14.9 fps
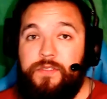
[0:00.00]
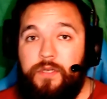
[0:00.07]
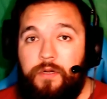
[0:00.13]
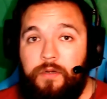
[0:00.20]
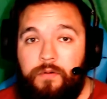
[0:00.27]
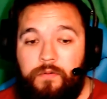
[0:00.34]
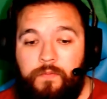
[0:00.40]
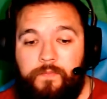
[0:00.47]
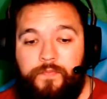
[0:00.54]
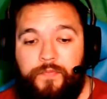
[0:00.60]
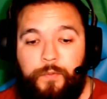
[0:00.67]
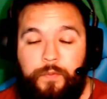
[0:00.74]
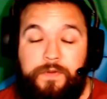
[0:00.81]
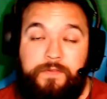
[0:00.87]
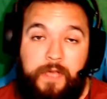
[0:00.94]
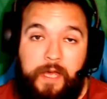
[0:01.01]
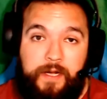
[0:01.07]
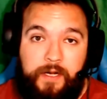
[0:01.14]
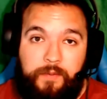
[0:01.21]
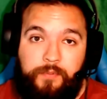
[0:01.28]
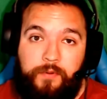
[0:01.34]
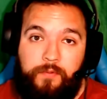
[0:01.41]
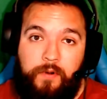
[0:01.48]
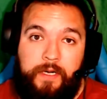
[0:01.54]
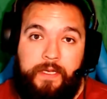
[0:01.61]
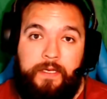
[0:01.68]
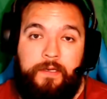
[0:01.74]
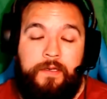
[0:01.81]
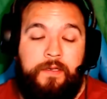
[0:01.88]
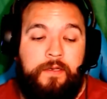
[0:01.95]
so we've got it up and
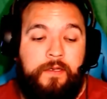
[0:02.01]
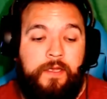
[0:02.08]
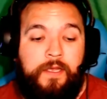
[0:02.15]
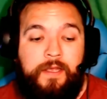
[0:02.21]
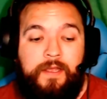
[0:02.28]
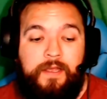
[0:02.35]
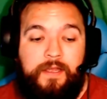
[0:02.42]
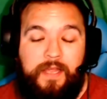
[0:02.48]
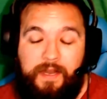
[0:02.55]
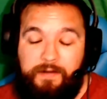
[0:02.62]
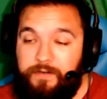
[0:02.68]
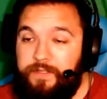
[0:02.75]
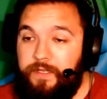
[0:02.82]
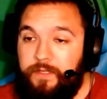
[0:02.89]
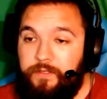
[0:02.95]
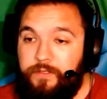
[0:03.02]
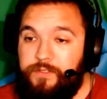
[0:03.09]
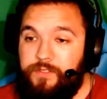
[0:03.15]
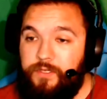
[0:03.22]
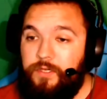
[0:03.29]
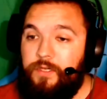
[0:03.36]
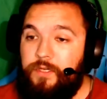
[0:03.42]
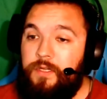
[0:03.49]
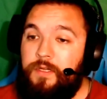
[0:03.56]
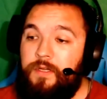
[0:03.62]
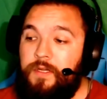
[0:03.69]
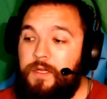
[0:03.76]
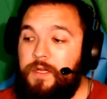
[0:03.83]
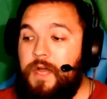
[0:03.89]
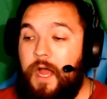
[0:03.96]
running. Everything looks good.
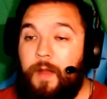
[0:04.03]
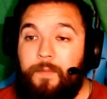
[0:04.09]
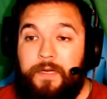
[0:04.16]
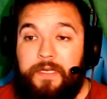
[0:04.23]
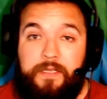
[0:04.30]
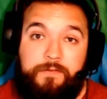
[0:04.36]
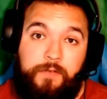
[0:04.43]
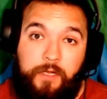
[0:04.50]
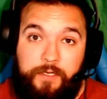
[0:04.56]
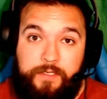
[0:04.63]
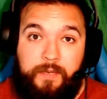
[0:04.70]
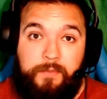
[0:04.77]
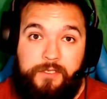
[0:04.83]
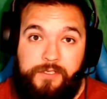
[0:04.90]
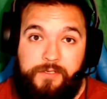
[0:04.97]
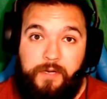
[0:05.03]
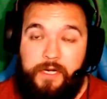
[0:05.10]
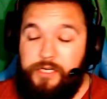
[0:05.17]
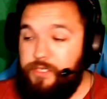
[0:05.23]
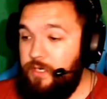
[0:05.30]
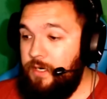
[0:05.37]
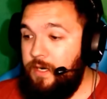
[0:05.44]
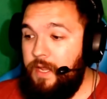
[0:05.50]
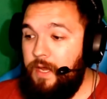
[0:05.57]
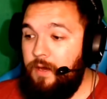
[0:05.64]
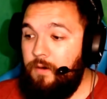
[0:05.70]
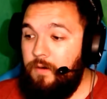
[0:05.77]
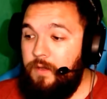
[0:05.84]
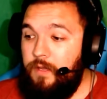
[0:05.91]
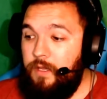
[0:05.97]
I'm going to give you all a demonstration
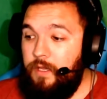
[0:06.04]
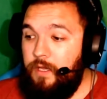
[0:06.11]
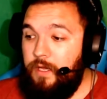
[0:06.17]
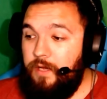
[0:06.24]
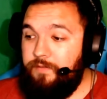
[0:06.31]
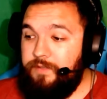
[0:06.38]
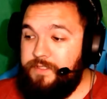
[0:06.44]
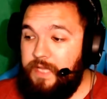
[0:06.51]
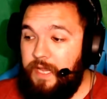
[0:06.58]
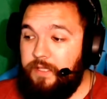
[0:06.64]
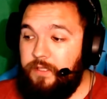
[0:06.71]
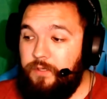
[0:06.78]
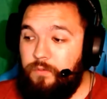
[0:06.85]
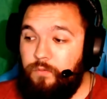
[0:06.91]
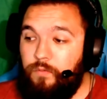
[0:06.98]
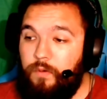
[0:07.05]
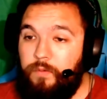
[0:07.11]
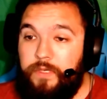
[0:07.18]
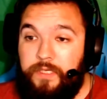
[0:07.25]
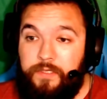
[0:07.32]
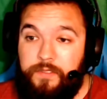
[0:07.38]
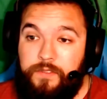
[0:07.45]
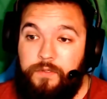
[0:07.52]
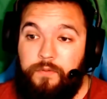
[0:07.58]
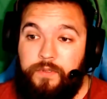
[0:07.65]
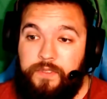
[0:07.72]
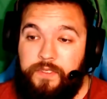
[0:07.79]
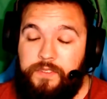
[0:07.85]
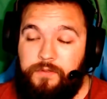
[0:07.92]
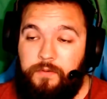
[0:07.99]
now of exactly what we can do
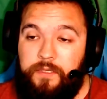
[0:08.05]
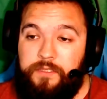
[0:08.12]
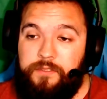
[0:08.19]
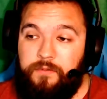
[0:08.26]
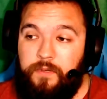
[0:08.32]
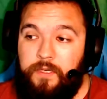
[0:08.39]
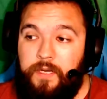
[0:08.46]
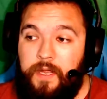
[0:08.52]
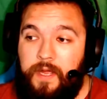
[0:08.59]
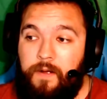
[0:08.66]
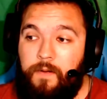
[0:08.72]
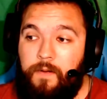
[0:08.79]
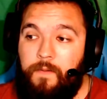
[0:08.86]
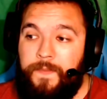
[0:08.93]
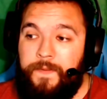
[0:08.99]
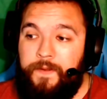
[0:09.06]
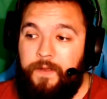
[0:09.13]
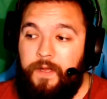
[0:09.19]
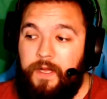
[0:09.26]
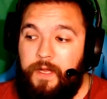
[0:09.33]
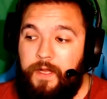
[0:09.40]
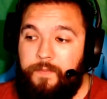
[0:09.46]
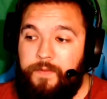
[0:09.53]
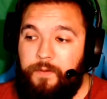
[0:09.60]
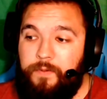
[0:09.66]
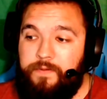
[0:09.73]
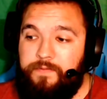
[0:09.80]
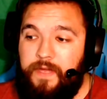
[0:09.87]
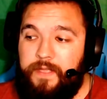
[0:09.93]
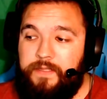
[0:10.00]
with this green screen now that
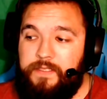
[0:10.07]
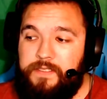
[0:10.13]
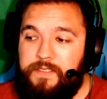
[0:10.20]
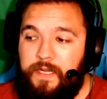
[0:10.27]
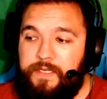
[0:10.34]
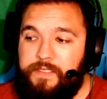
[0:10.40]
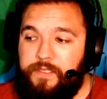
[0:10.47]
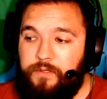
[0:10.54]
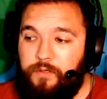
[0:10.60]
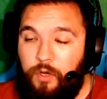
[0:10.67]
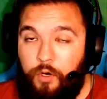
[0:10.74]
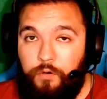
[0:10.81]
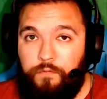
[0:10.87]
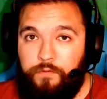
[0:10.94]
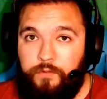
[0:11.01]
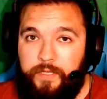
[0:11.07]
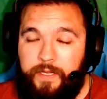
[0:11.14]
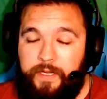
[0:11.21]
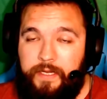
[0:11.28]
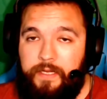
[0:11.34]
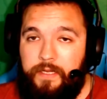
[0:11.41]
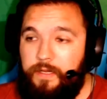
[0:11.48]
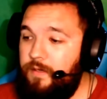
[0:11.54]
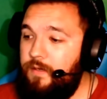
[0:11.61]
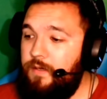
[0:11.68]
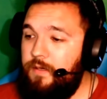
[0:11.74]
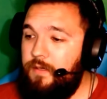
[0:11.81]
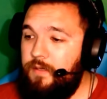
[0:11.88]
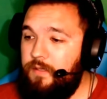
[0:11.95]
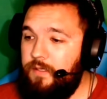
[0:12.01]
we've got this nice little overlay.
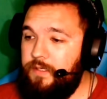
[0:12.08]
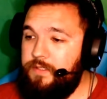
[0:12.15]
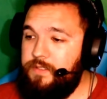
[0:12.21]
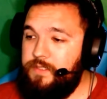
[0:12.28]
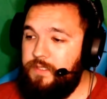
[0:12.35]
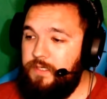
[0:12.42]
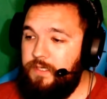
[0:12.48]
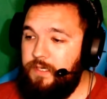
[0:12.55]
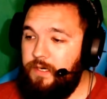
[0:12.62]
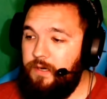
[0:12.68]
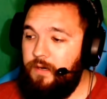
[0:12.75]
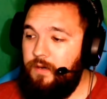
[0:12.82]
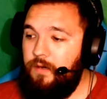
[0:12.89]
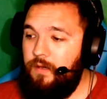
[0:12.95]
Let's see here.